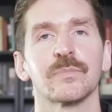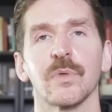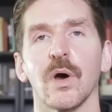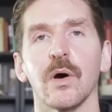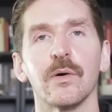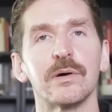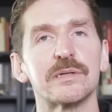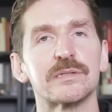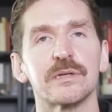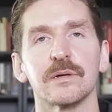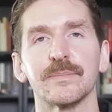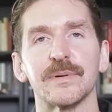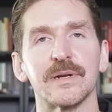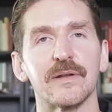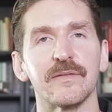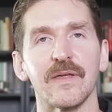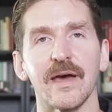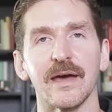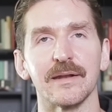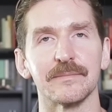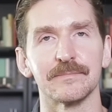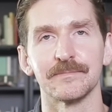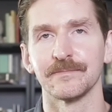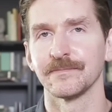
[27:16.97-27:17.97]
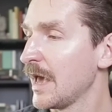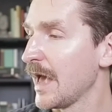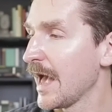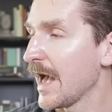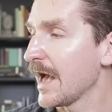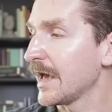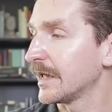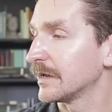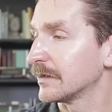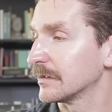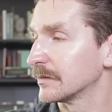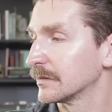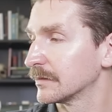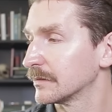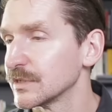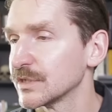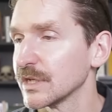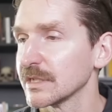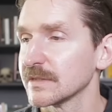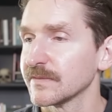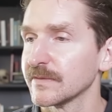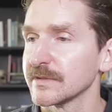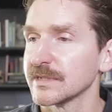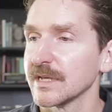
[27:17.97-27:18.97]
Always open to that. And
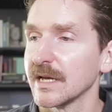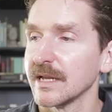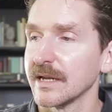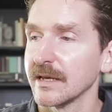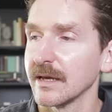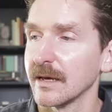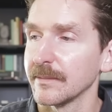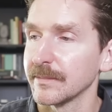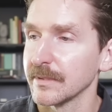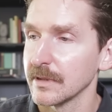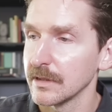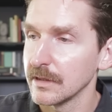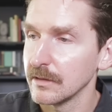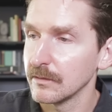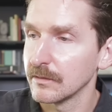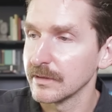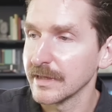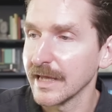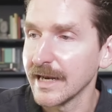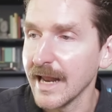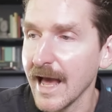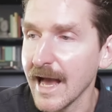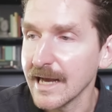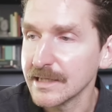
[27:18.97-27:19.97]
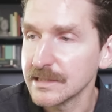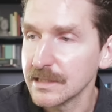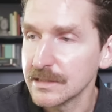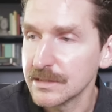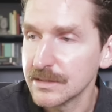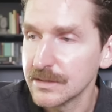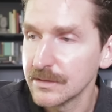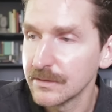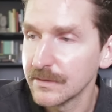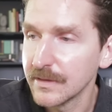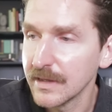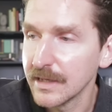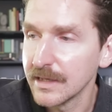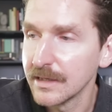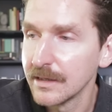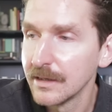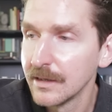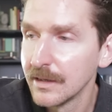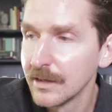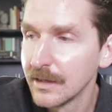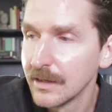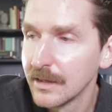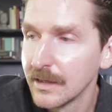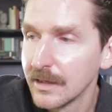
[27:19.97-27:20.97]
just for signing up, you will get access to the
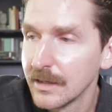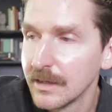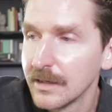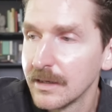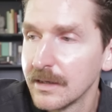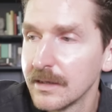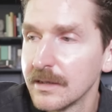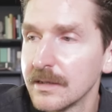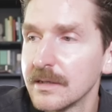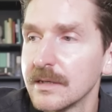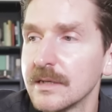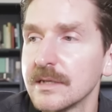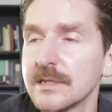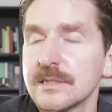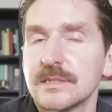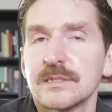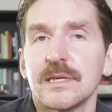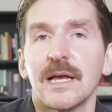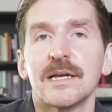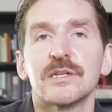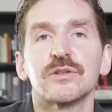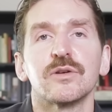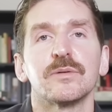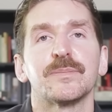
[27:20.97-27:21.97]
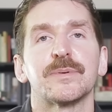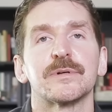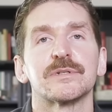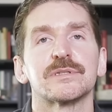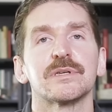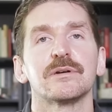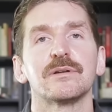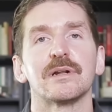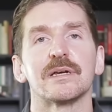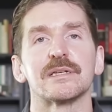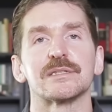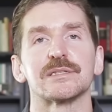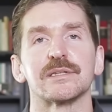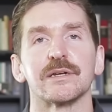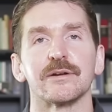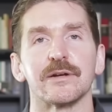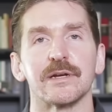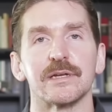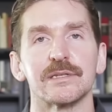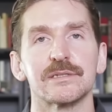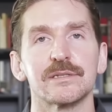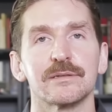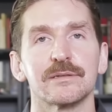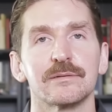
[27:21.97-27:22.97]
Sexual Personae
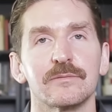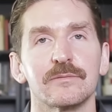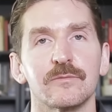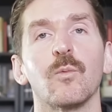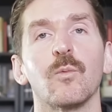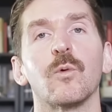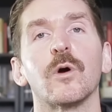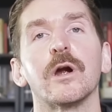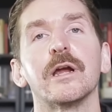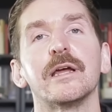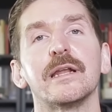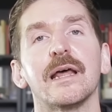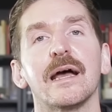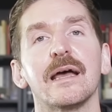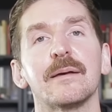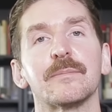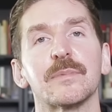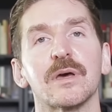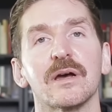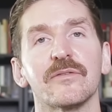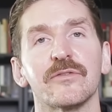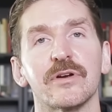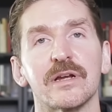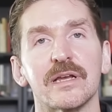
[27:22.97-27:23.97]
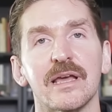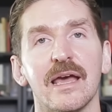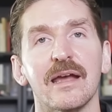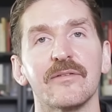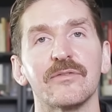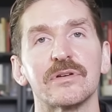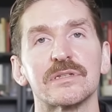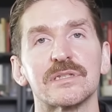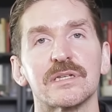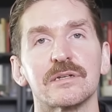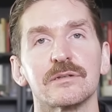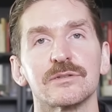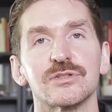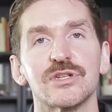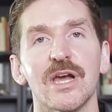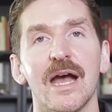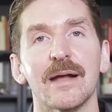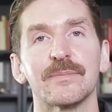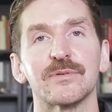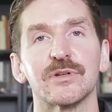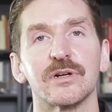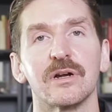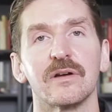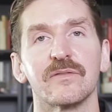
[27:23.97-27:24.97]
series, wherein I am covering every single
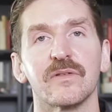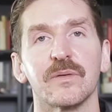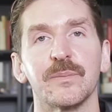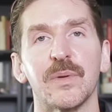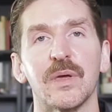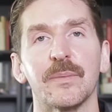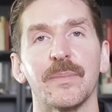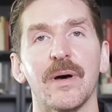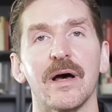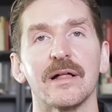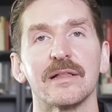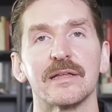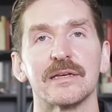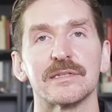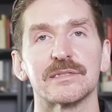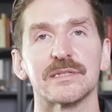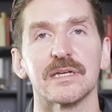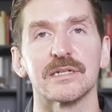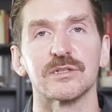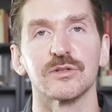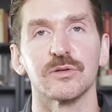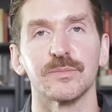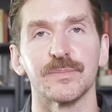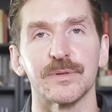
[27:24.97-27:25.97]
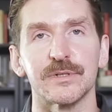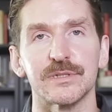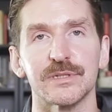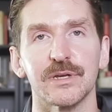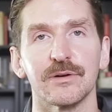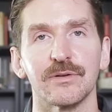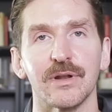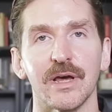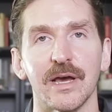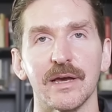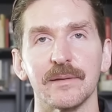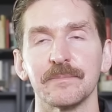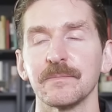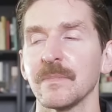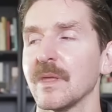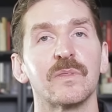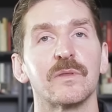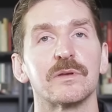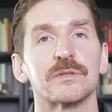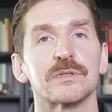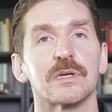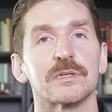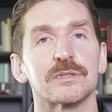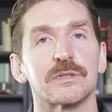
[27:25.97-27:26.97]
chapter of Camille Paglia's Sexual Personae.
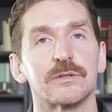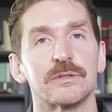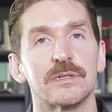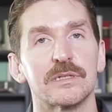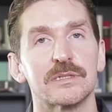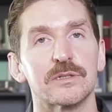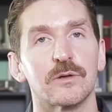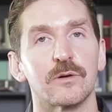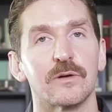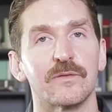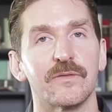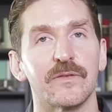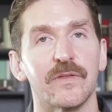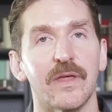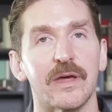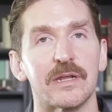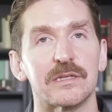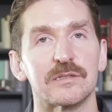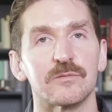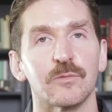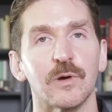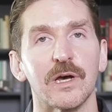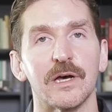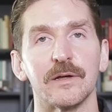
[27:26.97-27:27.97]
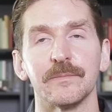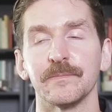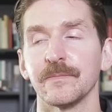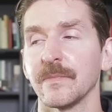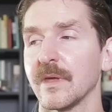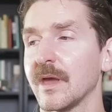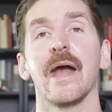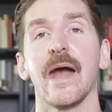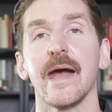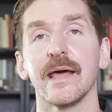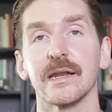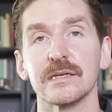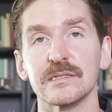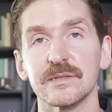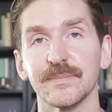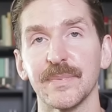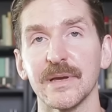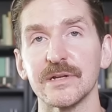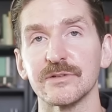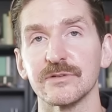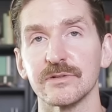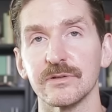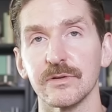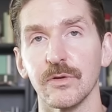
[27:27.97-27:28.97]
There's also a Discord for that as well. And as a
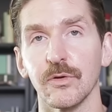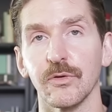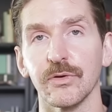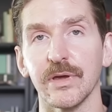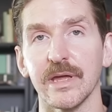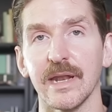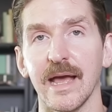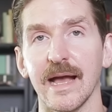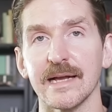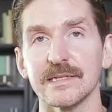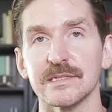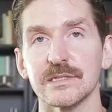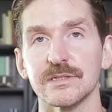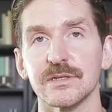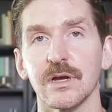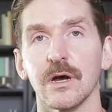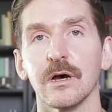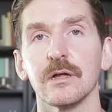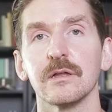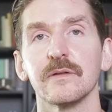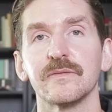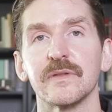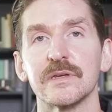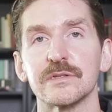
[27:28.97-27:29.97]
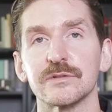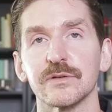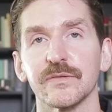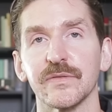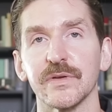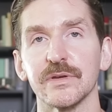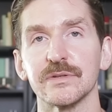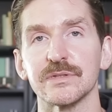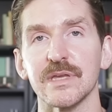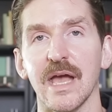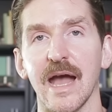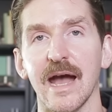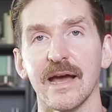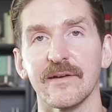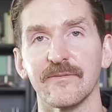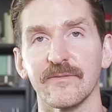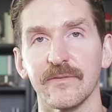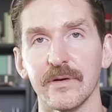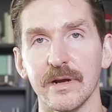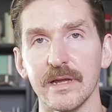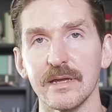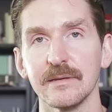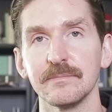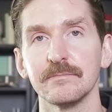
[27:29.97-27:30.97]
patron, you will get access to all of these reviews
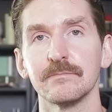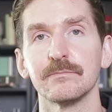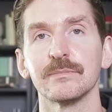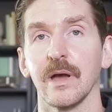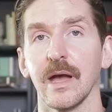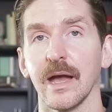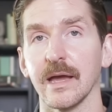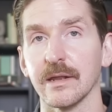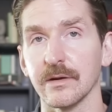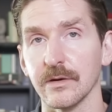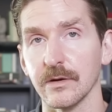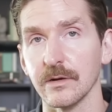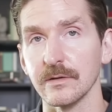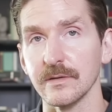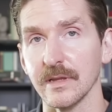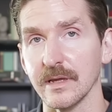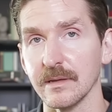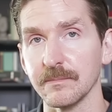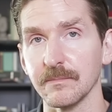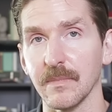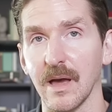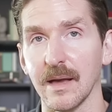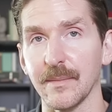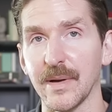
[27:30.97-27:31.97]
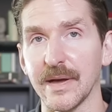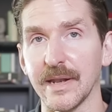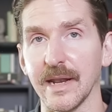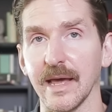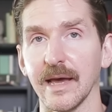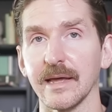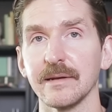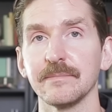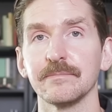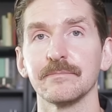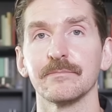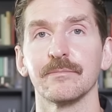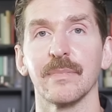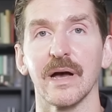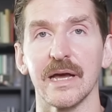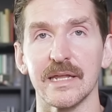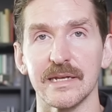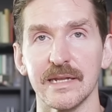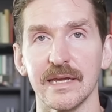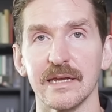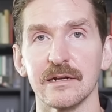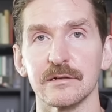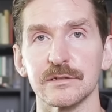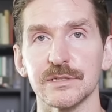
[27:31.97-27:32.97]
ad-free, and early, I might add, by a
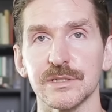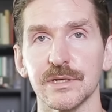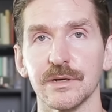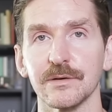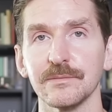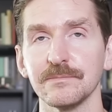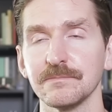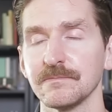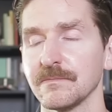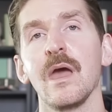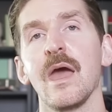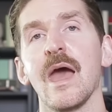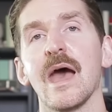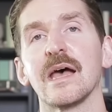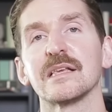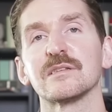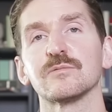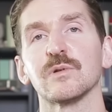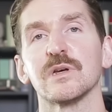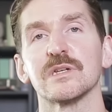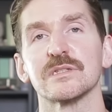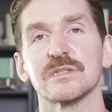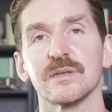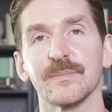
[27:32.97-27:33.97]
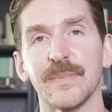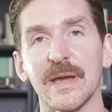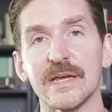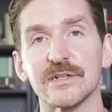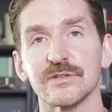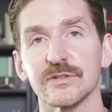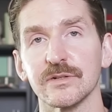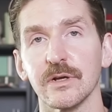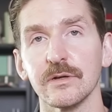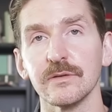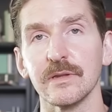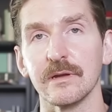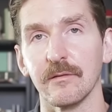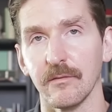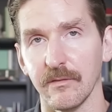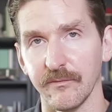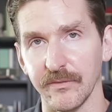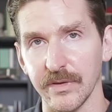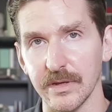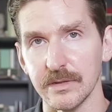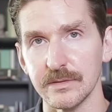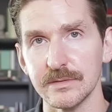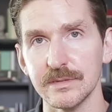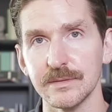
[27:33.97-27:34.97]
day or so, as well as the Patron-Only
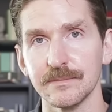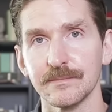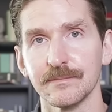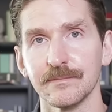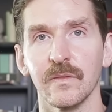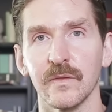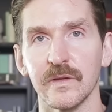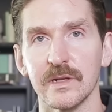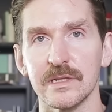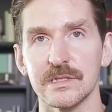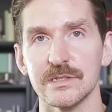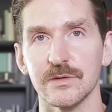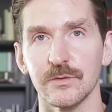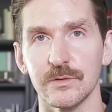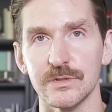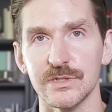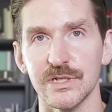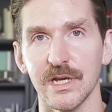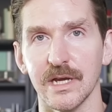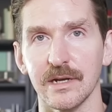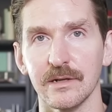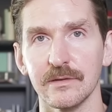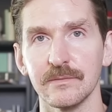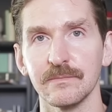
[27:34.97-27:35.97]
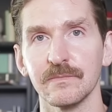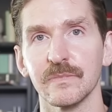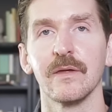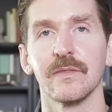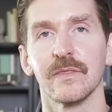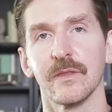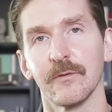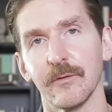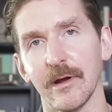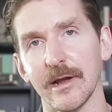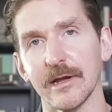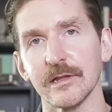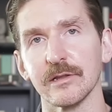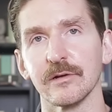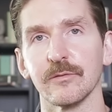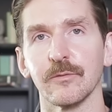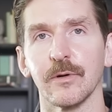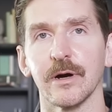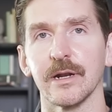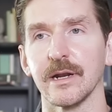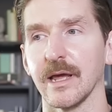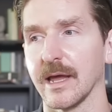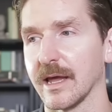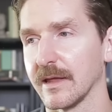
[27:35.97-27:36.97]
Reviews, the Discord channel, the regular
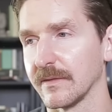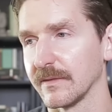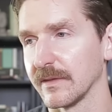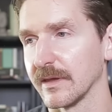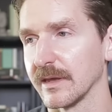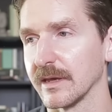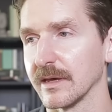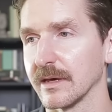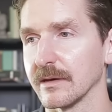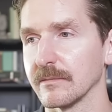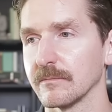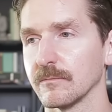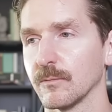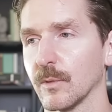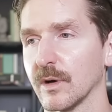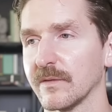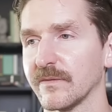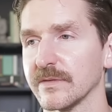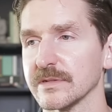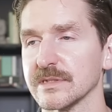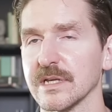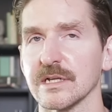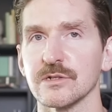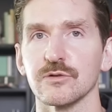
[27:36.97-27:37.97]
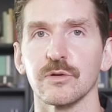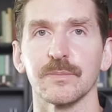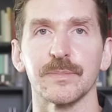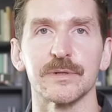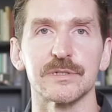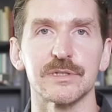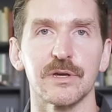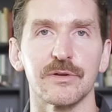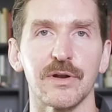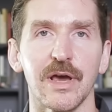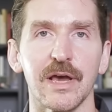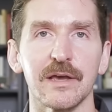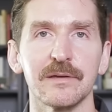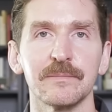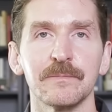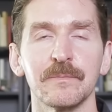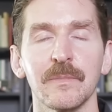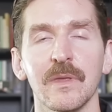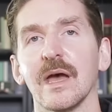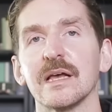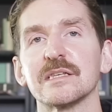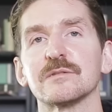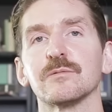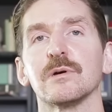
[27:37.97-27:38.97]
one, and the one for Sexual Personae,
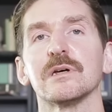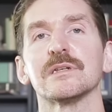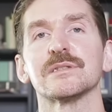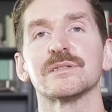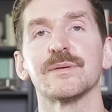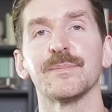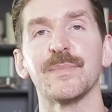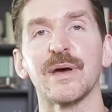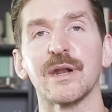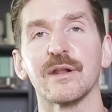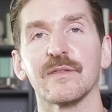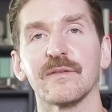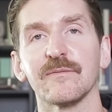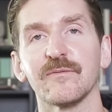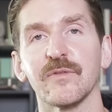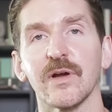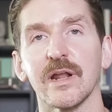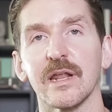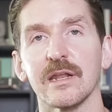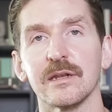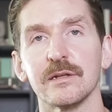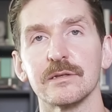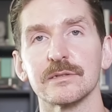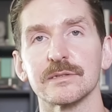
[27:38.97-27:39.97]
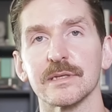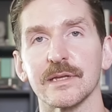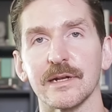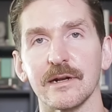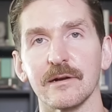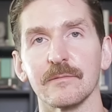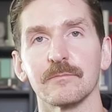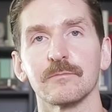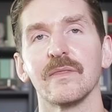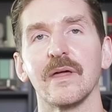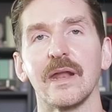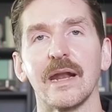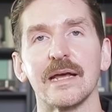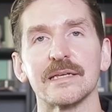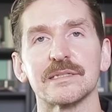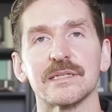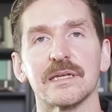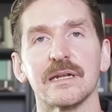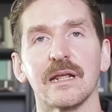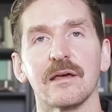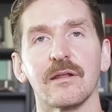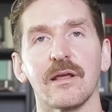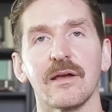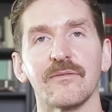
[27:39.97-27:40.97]
as well as the Better Than Friday newsletter that I
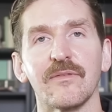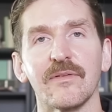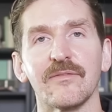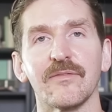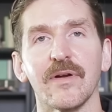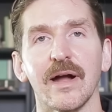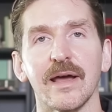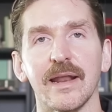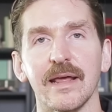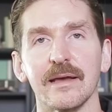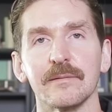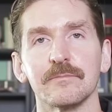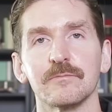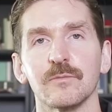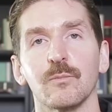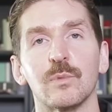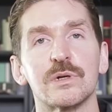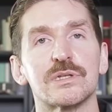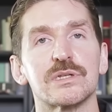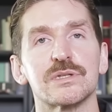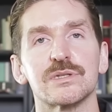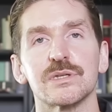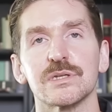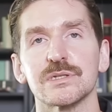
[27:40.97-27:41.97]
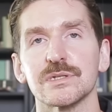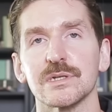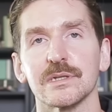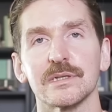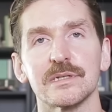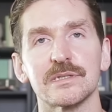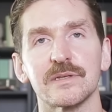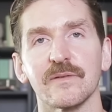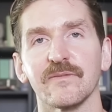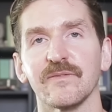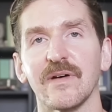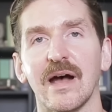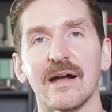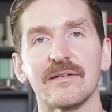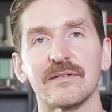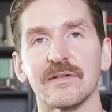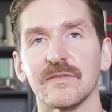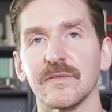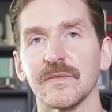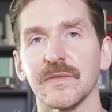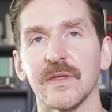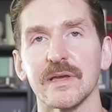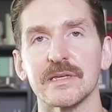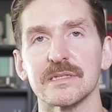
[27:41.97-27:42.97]
send out every Friday, which is just a list of 5
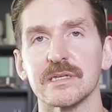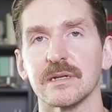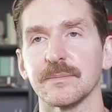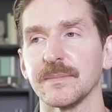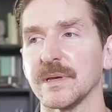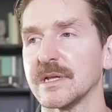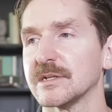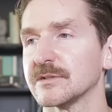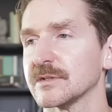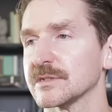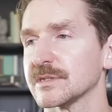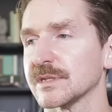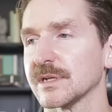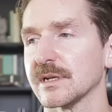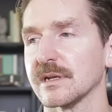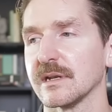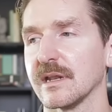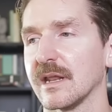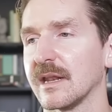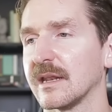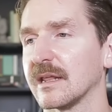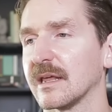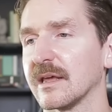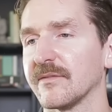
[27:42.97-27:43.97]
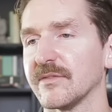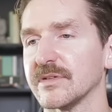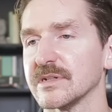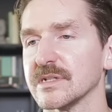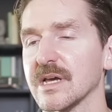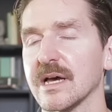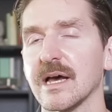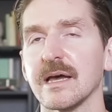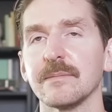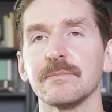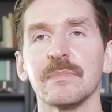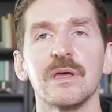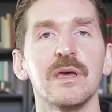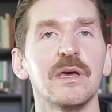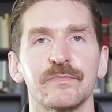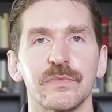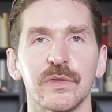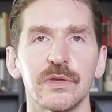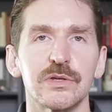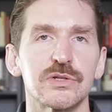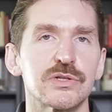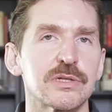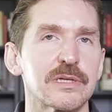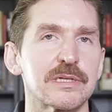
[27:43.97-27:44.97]
different things that I'm interested in at any given time,
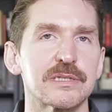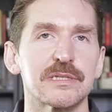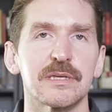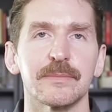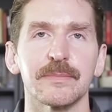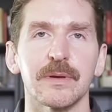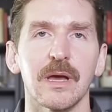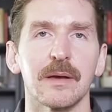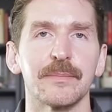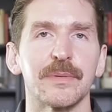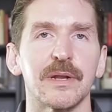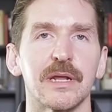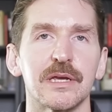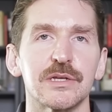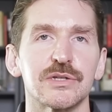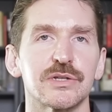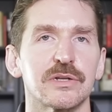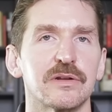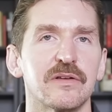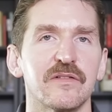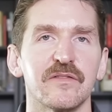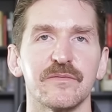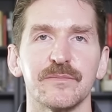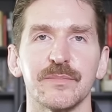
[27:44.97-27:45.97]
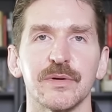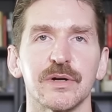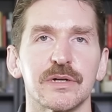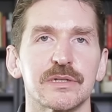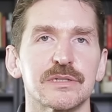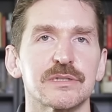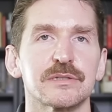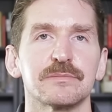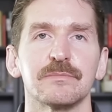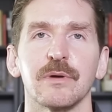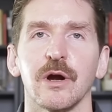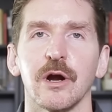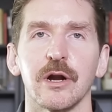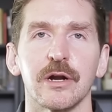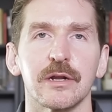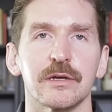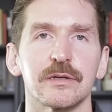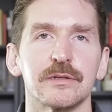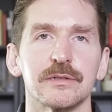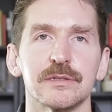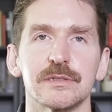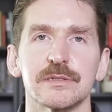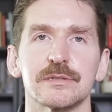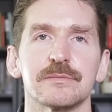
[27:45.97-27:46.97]
usually some combination of books,
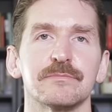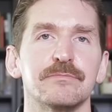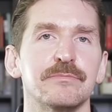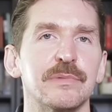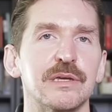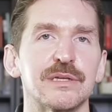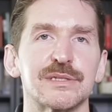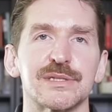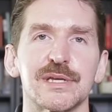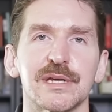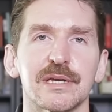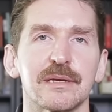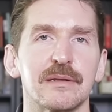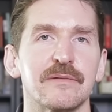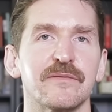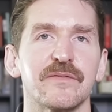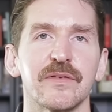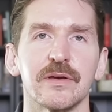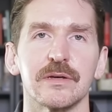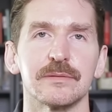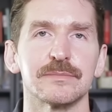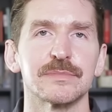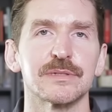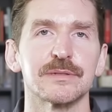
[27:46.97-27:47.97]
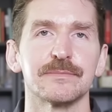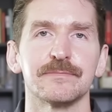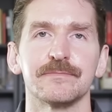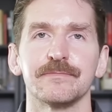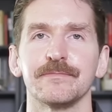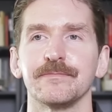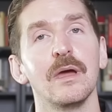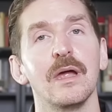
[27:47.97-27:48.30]
articles, music, and films.